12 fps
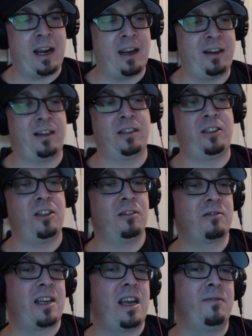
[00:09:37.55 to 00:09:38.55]
And,
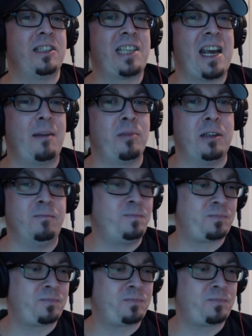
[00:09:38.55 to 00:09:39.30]
to have this happen,